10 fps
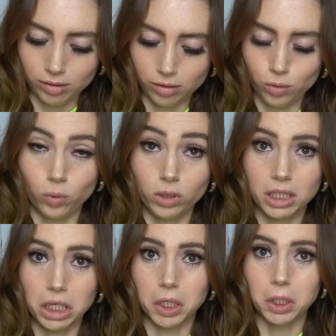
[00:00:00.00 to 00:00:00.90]
ooh, it's
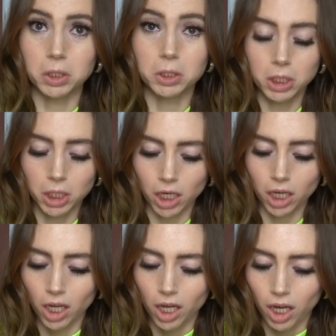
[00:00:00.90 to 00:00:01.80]
getting a little sticky.
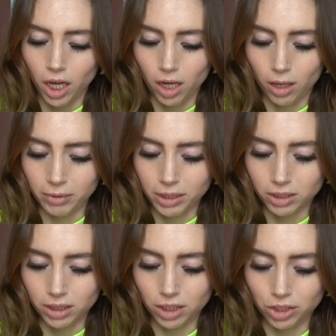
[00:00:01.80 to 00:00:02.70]
It
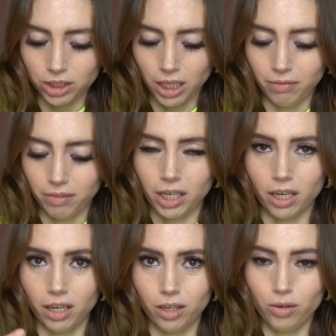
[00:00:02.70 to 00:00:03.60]
doesn't just have like
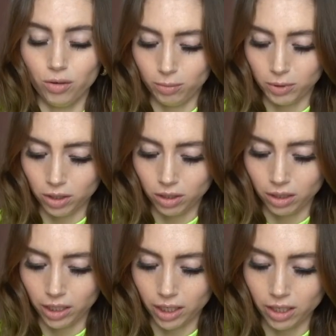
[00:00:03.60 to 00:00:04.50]
a normal
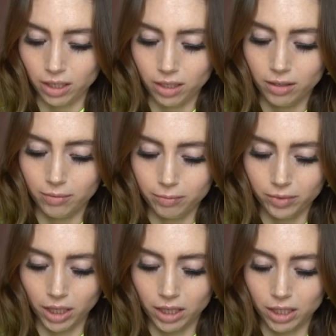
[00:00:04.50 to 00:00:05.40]
click
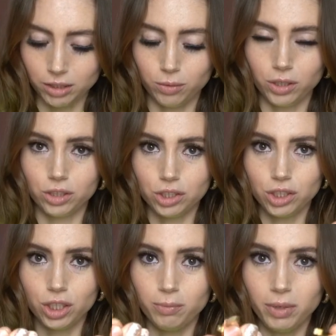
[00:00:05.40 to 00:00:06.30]
like this where it's
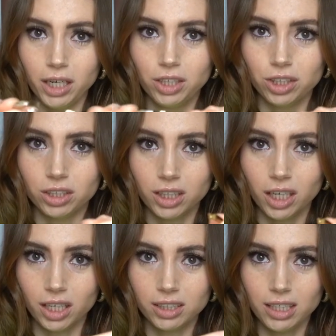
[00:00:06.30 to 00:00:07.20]
cheap and it just
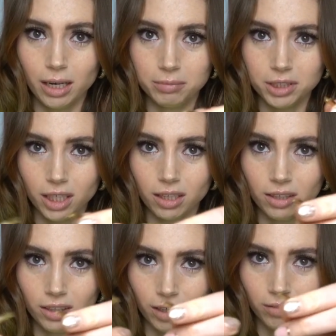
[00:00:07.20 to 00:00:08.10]
like snaps together,
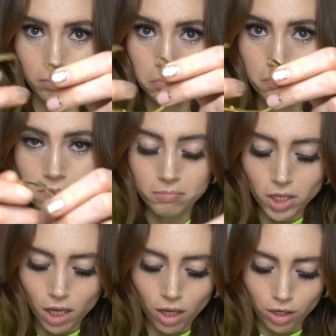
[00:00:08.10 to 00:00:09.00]
like,
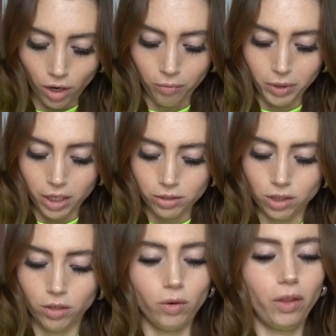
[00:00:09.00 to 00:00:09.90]
no.
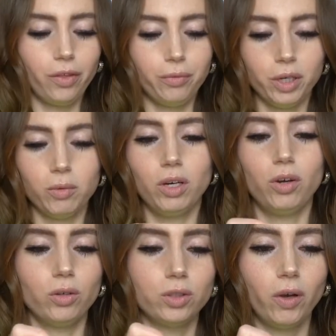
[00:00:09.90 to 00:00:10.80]
So the real one
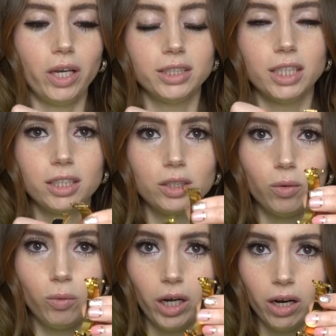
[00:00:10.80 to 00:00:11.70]
also has this
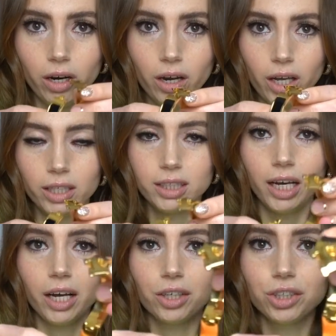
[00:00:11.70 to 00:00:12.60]
where it's
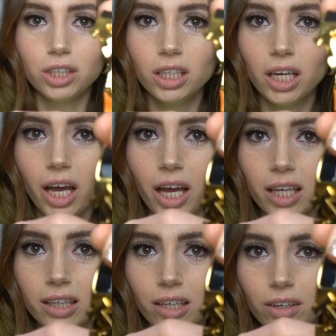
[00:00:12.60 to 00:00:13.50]
actually a
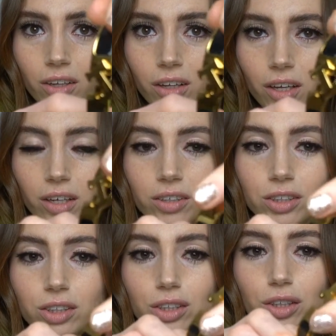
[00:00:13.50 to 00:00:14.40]
little
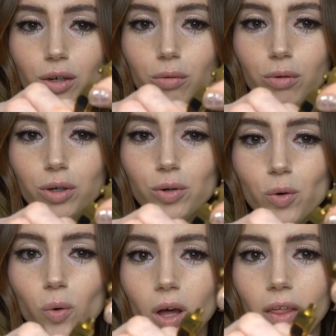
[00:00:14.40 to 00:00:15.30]

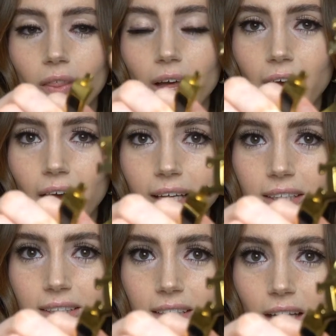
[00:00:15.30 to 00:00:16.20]
screw
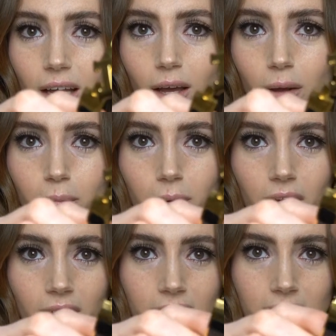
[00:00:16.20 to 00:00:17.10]
that
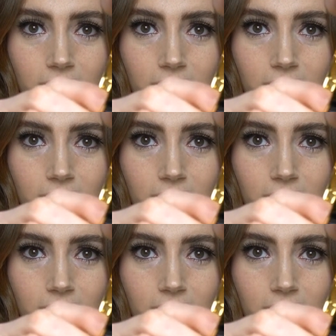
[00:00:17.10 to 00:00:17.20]
pins